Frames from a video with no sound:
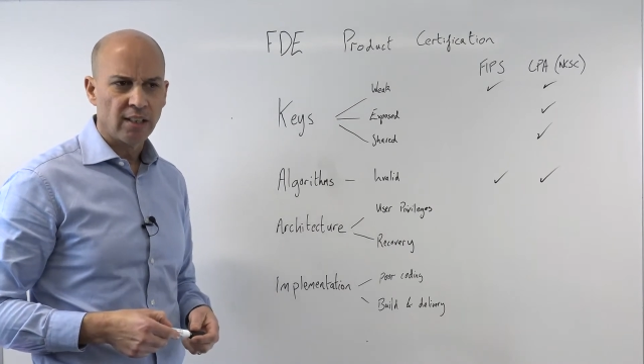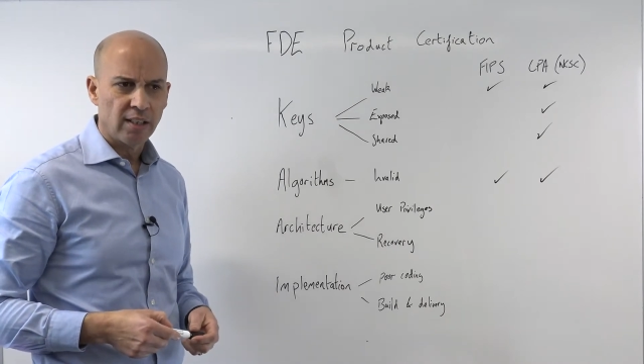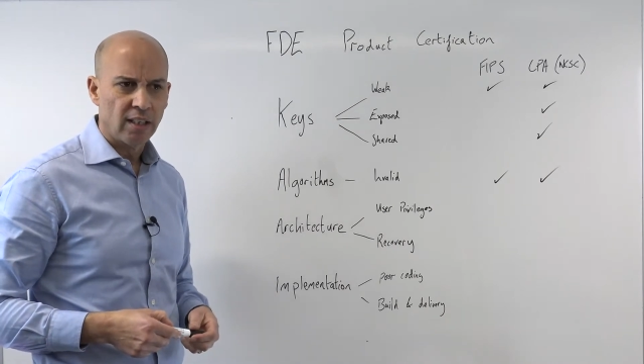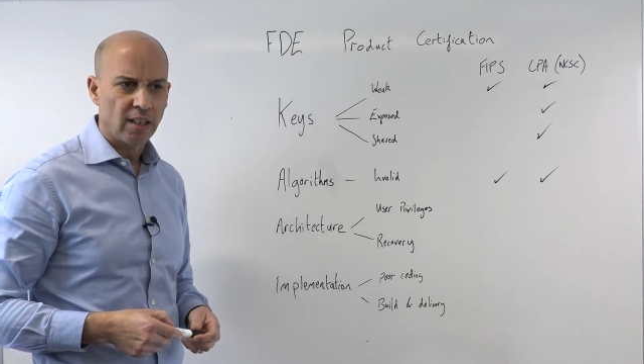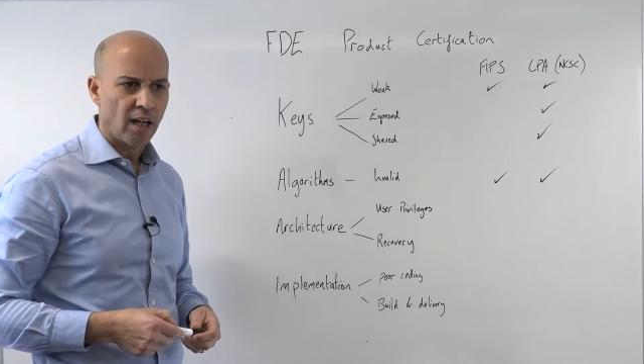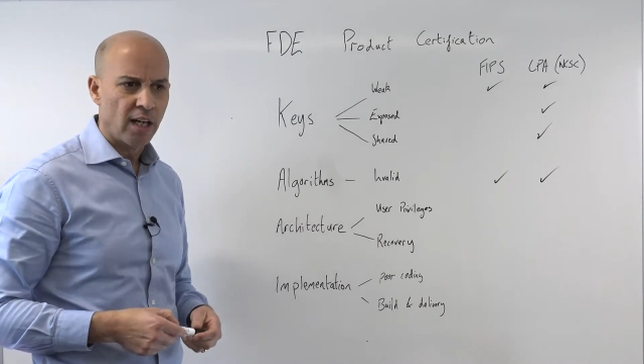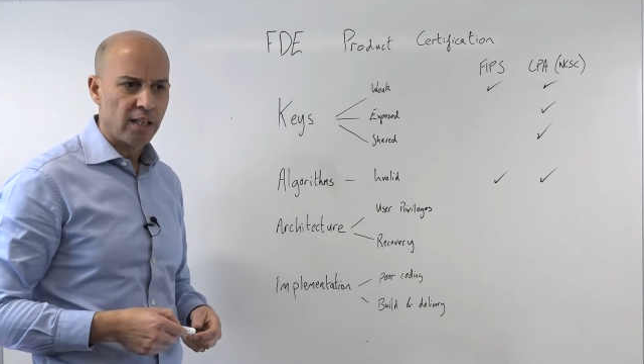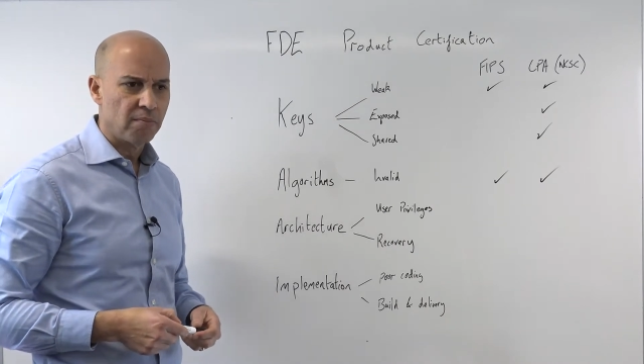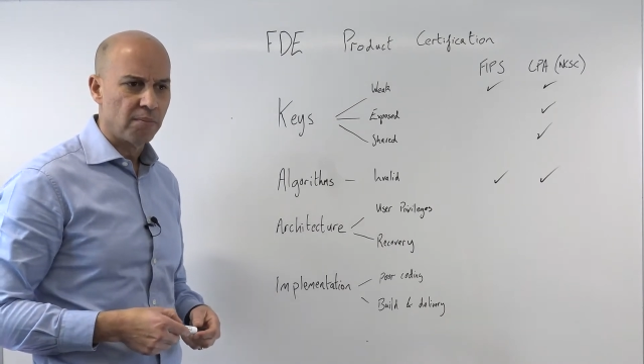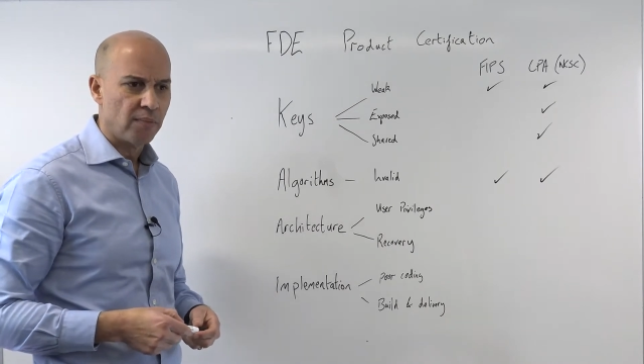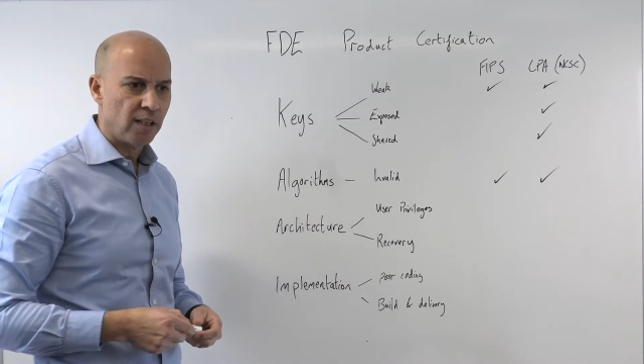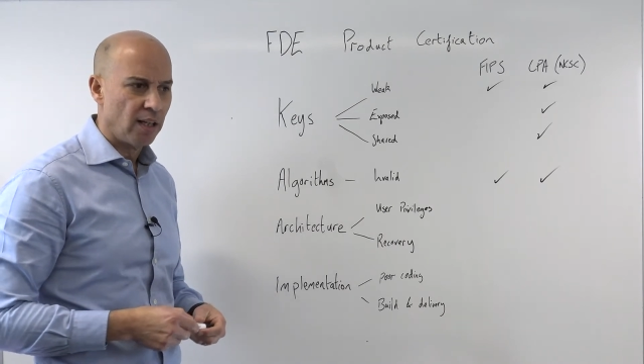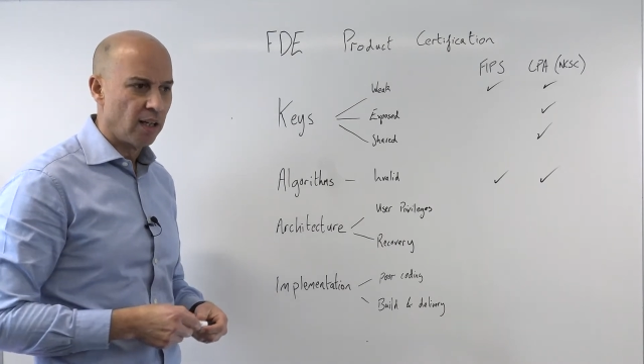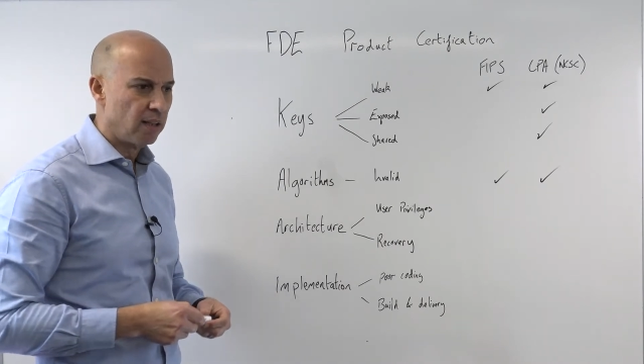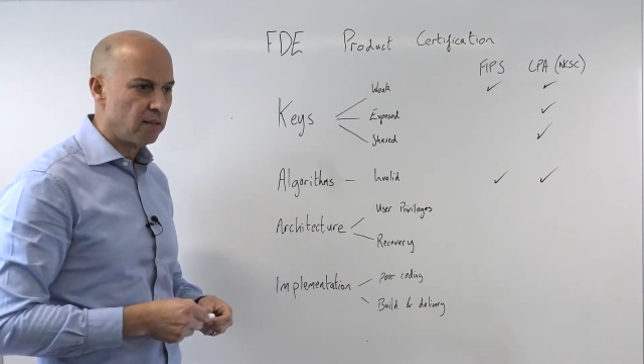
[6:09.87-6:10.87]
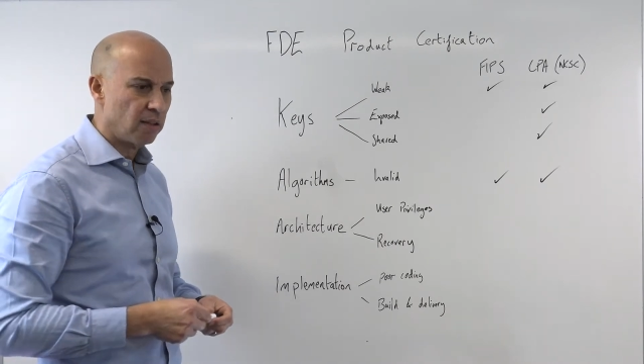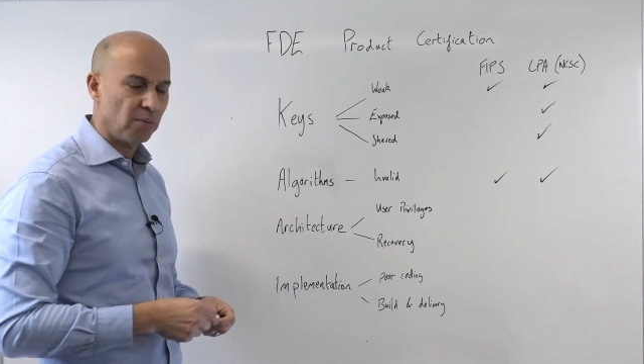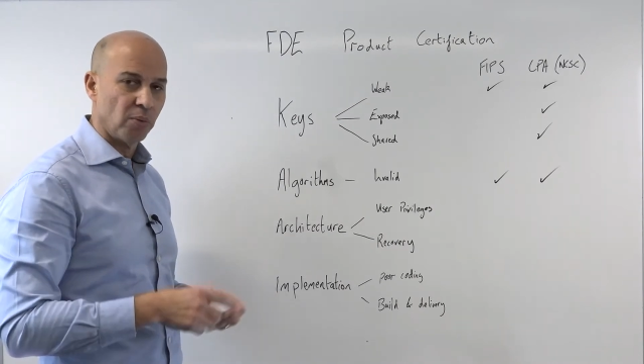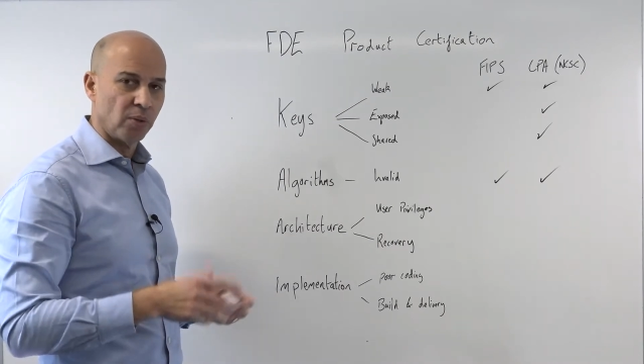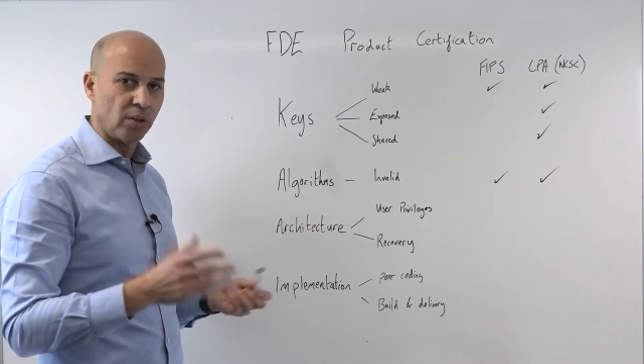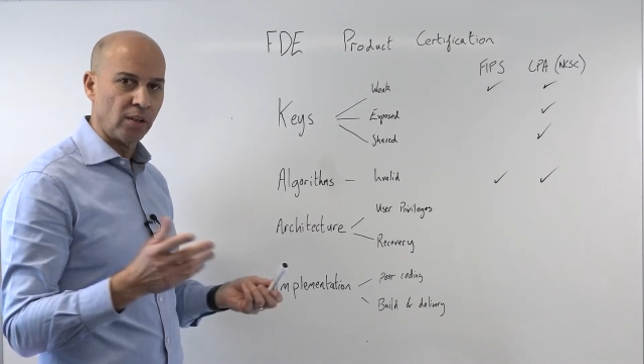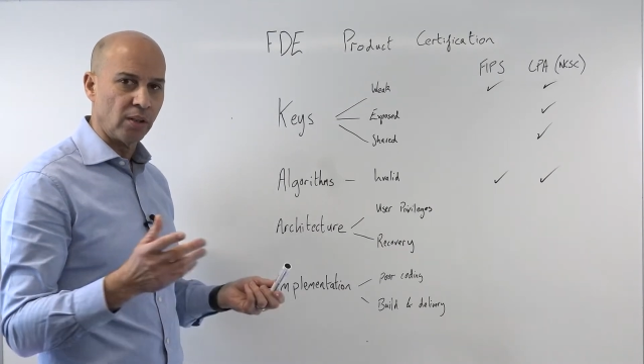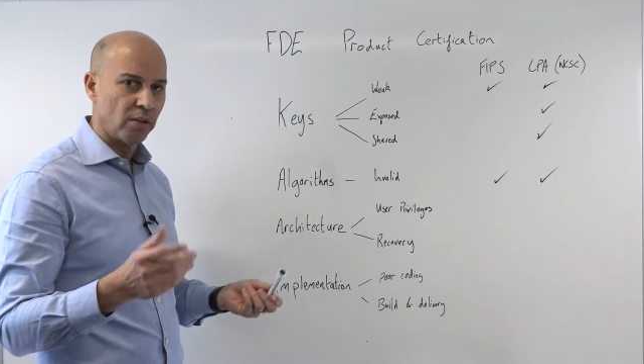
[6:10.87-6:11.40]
I don't want